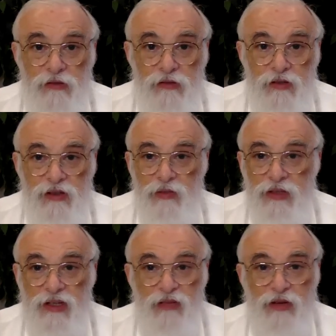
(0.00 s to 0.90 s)

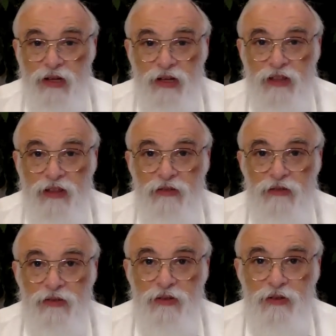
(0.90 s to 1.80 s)
gentlemen, anybody, anything
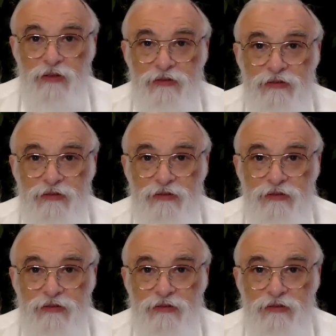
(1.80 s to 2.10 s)
will do.